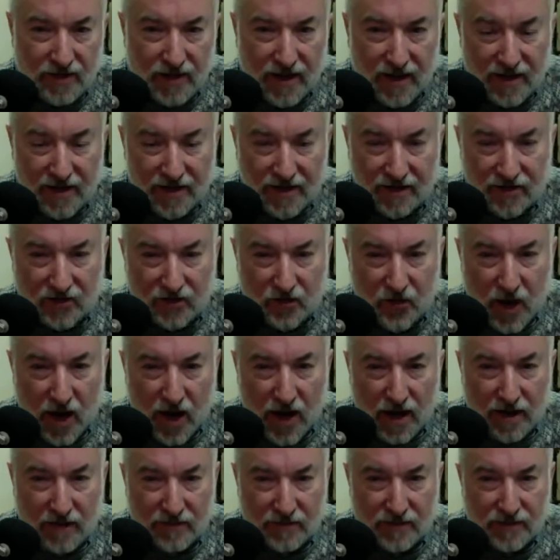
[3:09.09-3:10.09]
that
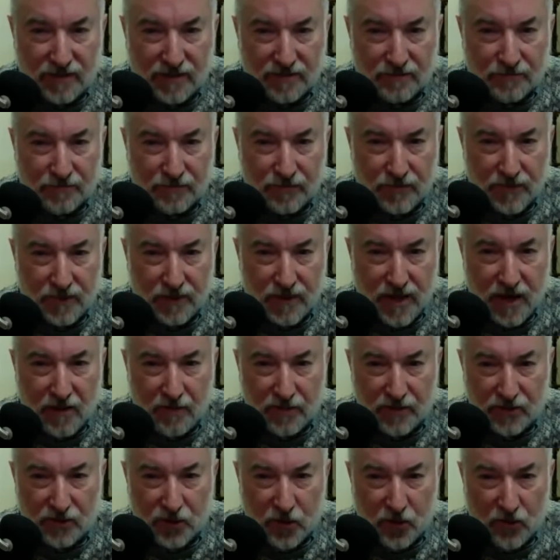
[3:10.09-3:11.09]
describes how
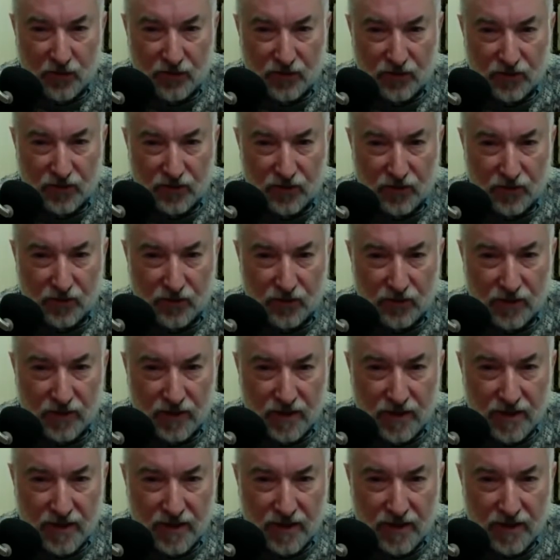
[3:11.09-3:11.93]
much curvature